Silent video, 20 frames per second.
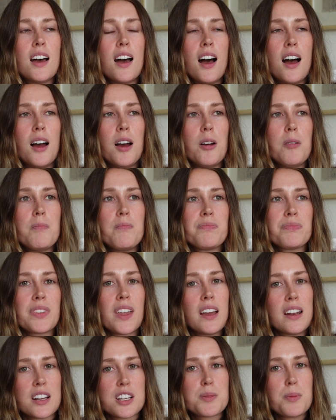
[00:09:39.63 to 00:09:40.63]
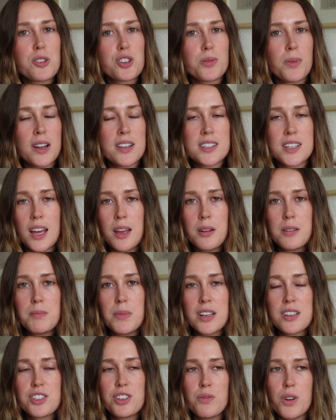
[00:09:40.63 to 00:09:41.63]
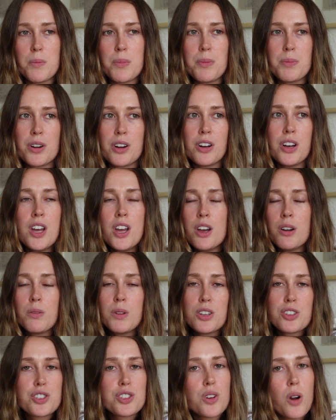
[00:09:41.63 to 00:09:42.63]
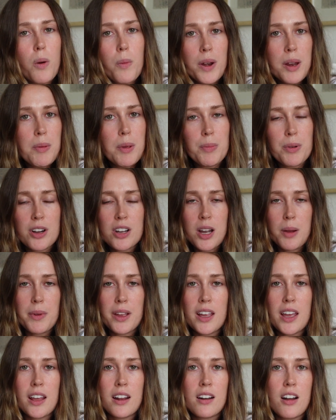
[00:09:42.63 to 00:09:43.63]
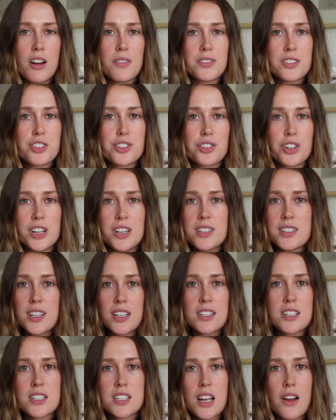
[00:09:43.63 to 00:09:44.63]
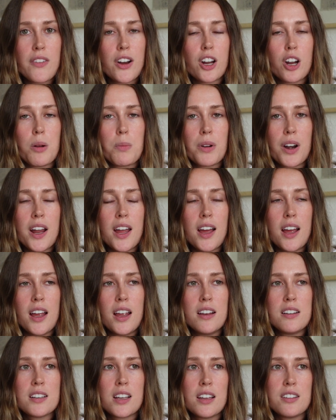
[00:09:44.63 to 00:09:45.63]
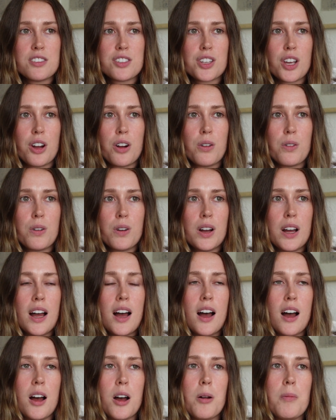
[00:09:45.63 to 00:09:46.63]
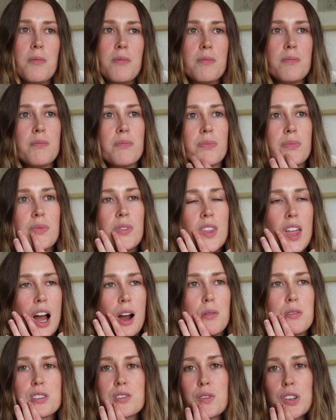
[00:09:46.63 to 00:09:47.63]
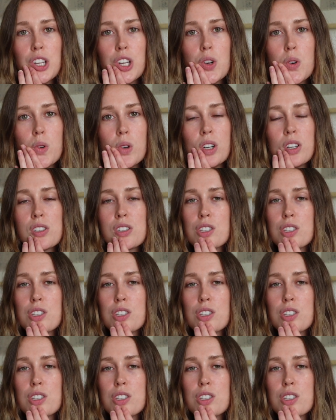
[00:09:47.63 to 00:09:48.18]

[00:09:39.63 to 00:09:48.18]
an exposure mindset, because you want people, we had so many people coming in off the streets like discovering our brand, and so that was really cool.